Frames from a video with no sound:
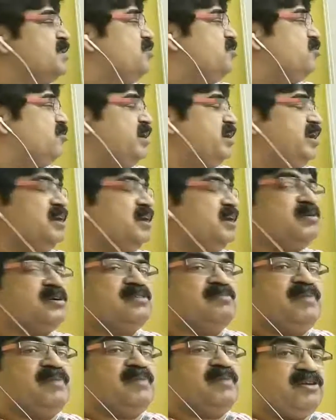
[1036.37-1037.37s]
talking about the
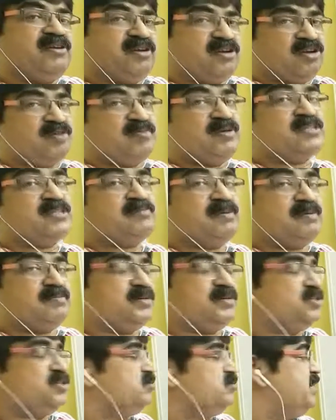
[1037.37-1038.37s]
macroeconomics paper
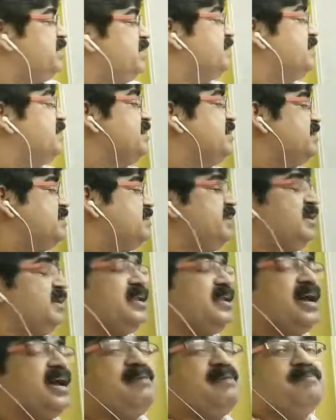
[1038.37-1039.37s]
today
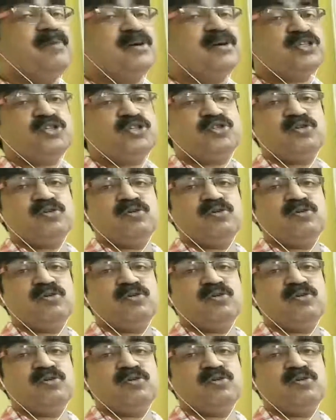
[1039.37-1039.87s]
then i must throw